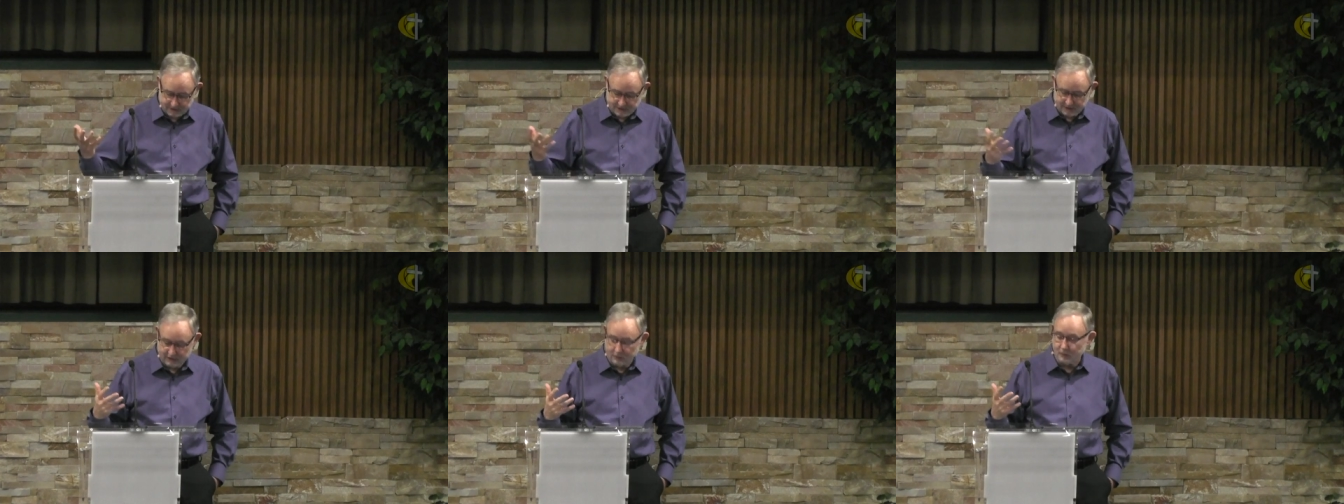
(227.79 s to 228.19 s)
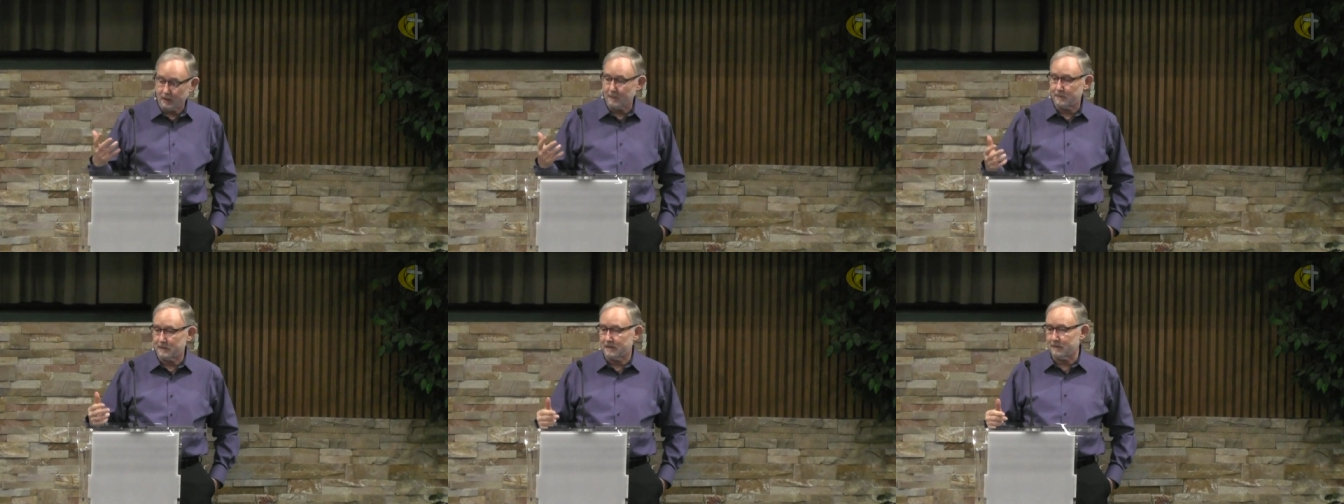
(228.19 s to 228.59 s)
He grew
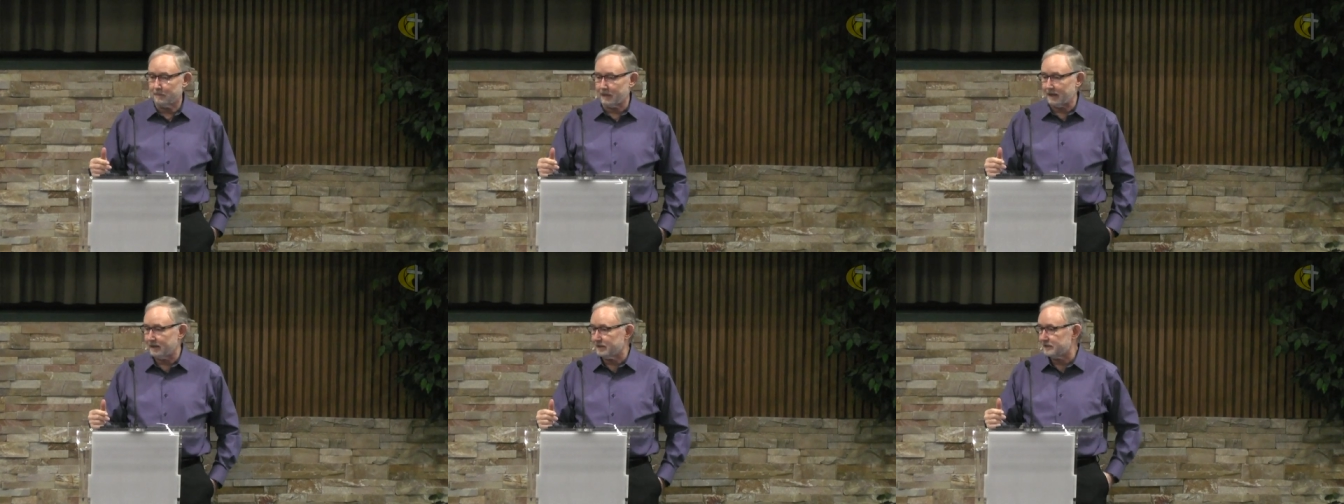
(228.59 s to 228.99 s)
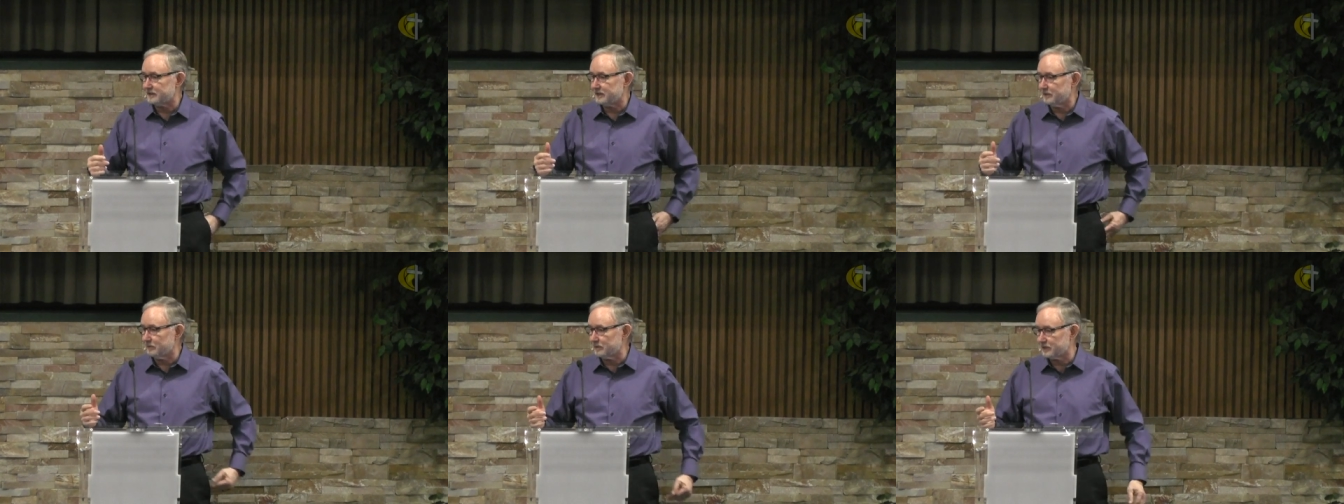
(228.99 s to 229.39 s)
up in the palace.
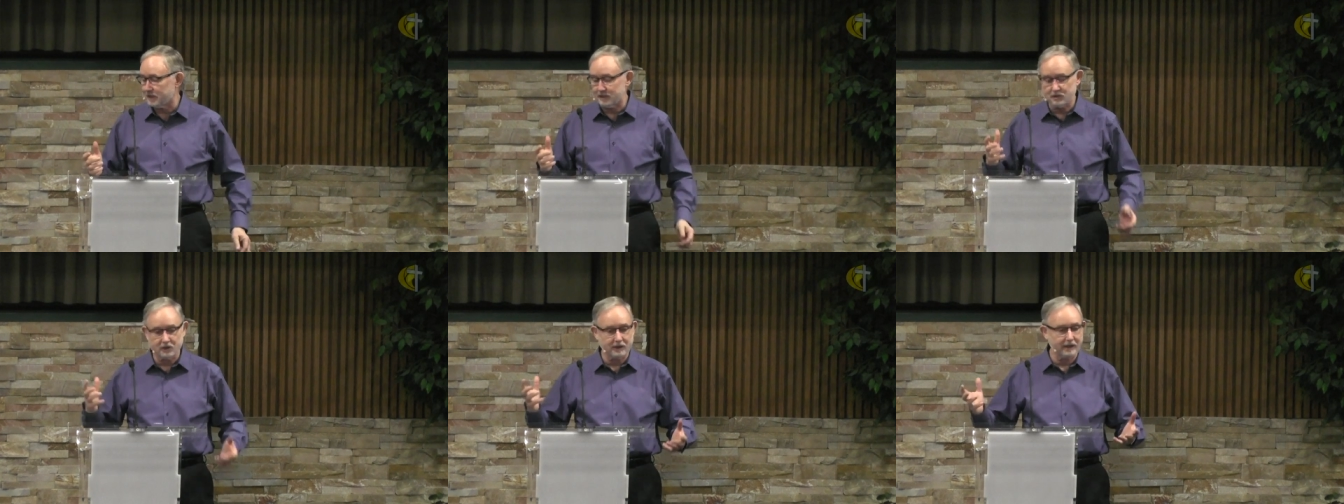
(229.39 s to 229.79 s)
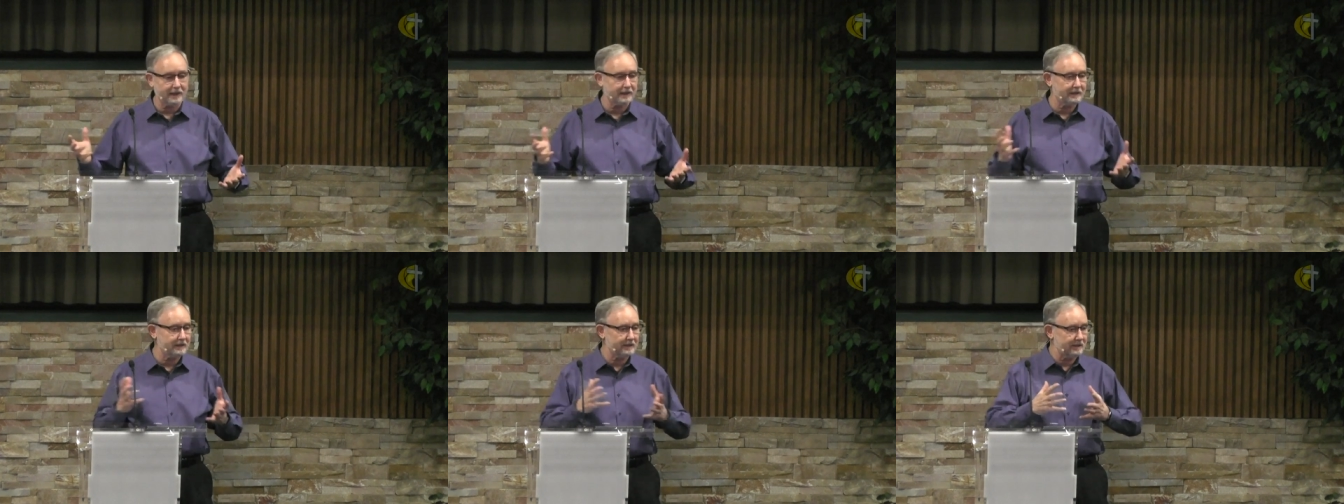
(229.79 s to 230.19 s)
He was
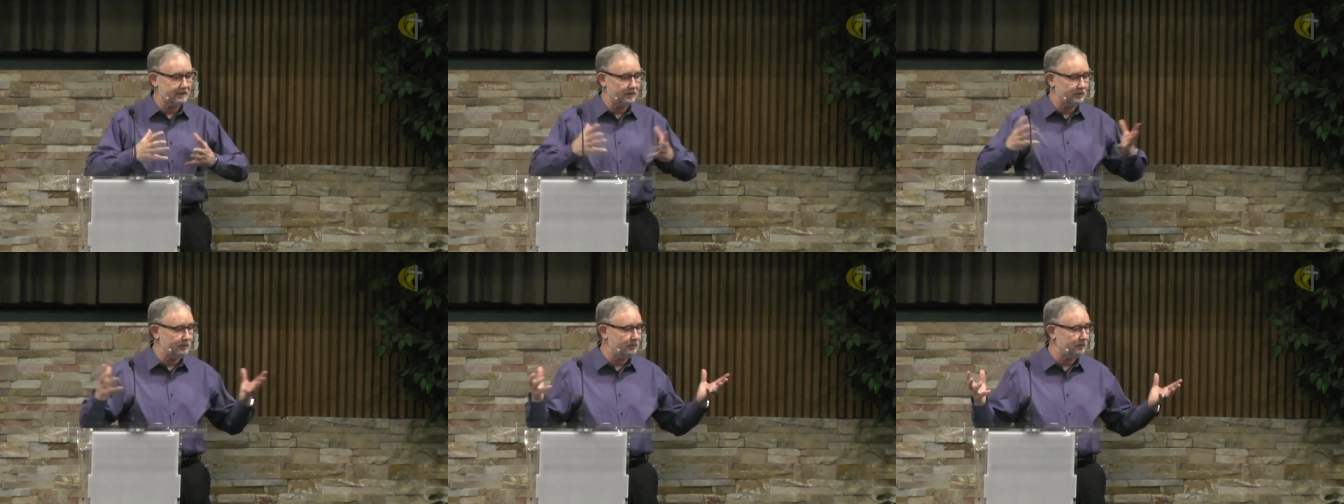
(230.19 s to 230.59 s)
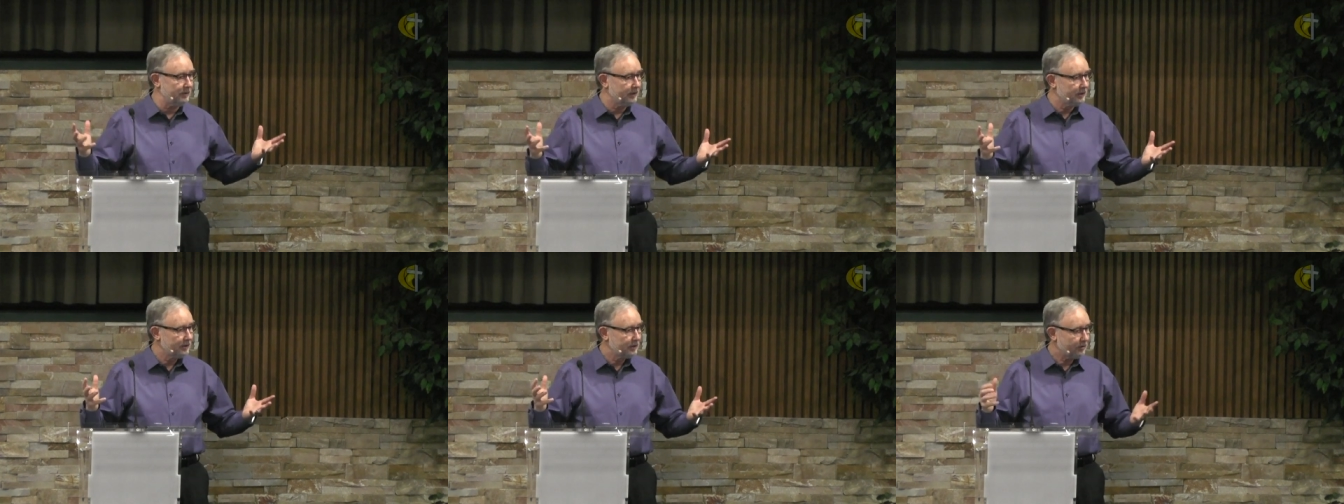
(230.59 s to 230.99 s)
educated. He knew
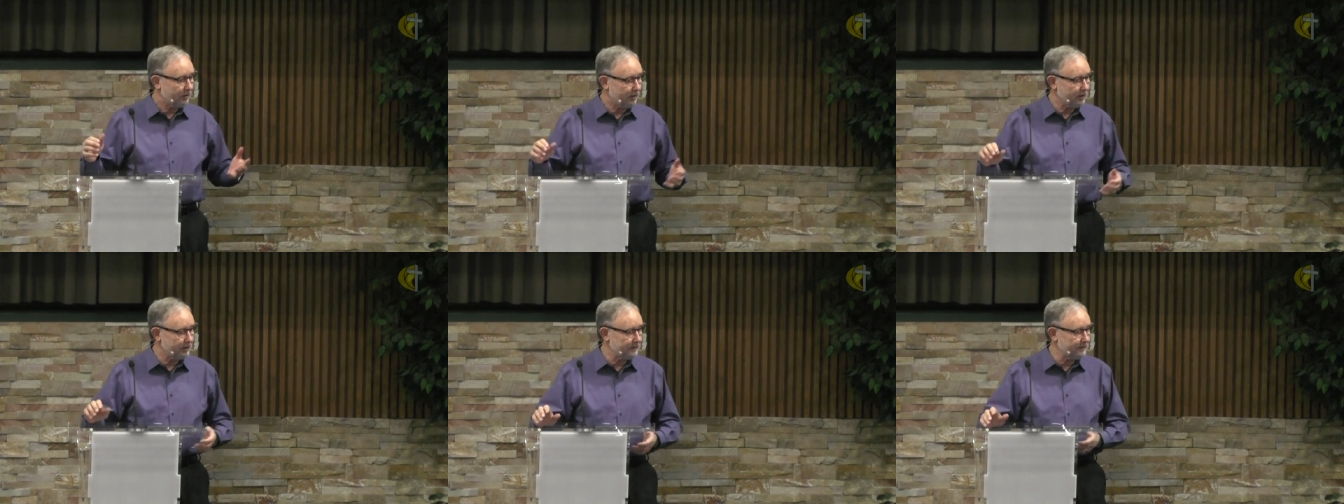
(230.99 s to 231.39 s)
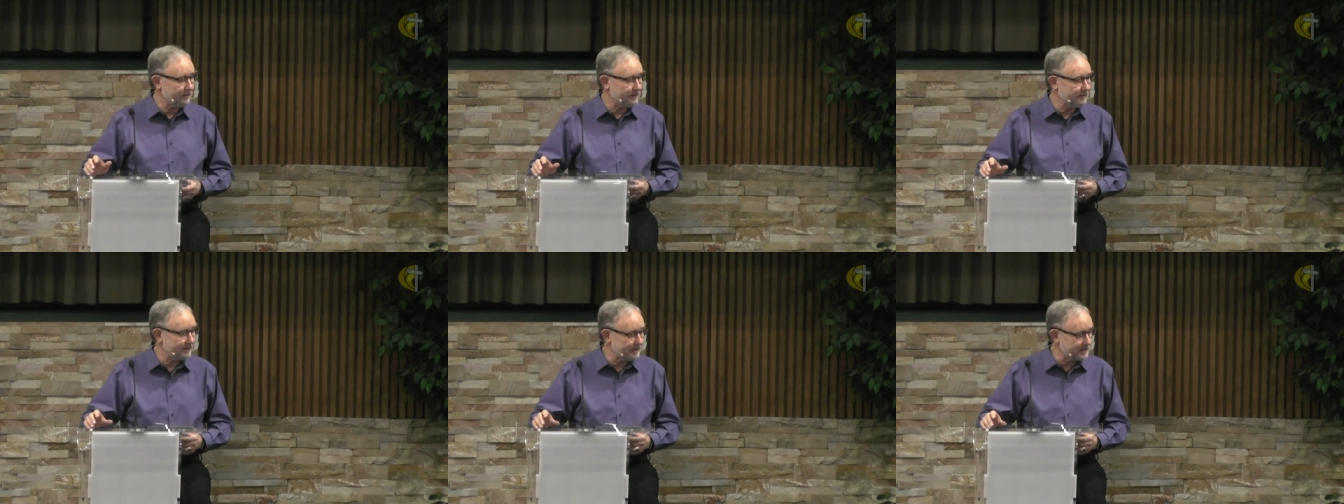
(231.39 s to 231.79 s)
all of
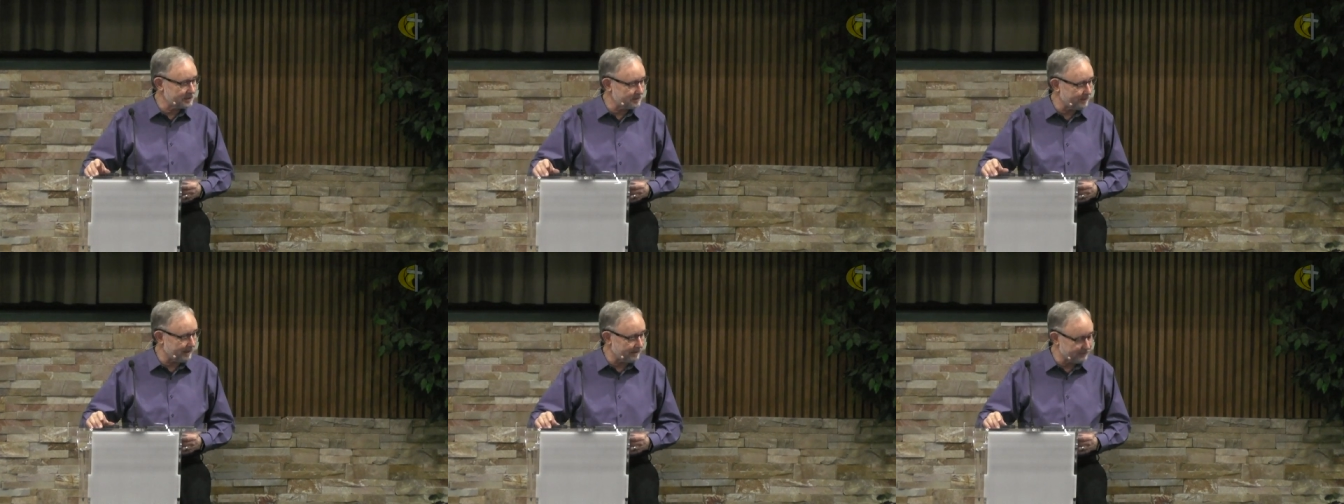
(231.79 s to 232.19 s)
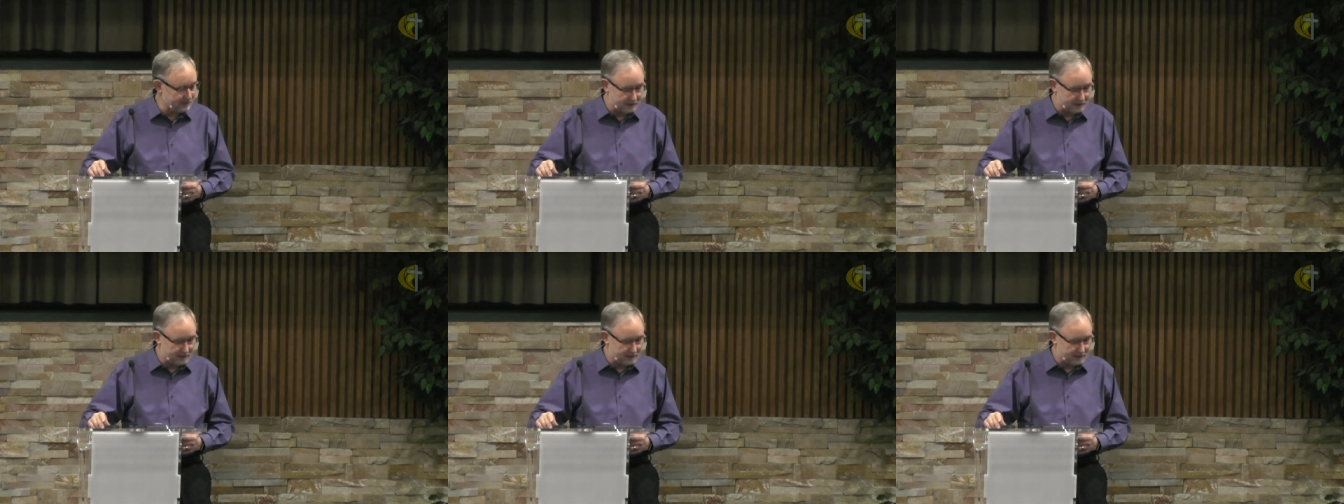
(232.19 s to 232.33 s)
the things about their